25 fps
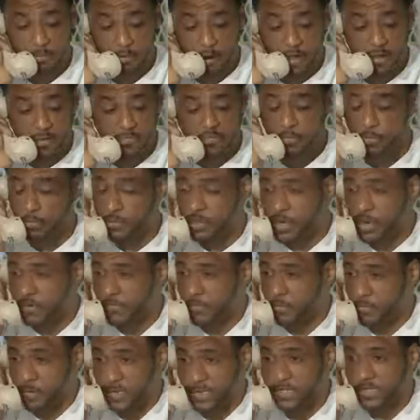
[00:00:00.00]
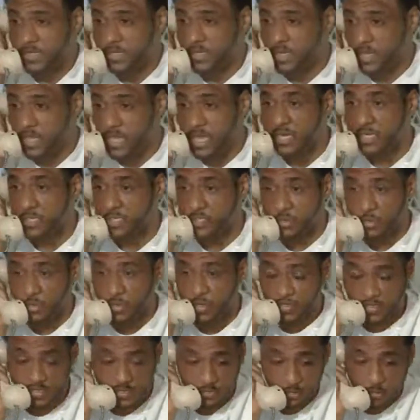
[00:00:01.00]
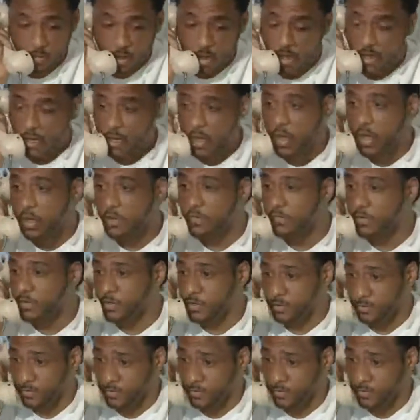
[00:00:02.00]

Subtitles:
Brown, for whatever reason, he had a choice to walk off